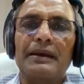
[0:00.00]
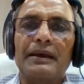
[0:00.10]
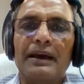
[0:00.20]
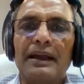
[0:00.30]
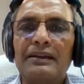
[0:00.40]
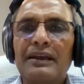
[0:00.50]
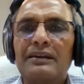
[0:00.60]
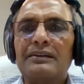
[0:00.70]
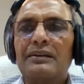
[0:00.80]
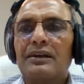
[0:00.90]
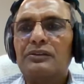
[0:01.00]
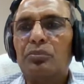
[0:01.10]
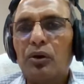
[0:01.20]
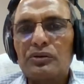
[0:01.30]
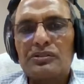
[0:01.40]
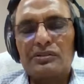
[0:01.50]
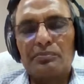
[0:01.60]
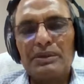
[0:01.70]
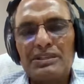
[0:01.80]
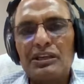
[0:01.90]
And then the most
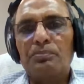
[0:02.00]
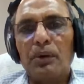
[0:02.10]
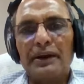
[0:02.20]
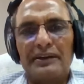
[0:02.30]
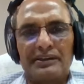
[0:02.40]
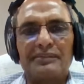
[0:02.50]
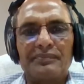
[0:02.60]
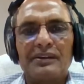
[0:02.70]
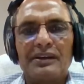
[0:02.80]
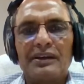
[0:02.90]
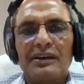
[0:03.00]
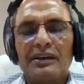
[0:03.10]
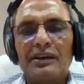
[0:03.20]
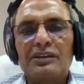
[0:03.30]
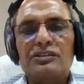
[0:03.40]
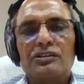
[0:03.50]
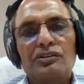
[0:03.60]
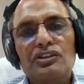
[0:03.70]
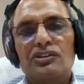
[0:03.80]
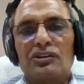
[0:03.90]
missing point is
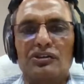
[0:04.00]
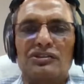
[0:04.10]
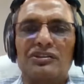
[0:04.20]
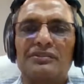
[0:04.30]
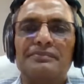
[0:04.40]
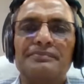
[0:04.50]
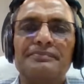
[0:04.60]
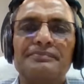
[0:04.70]
research.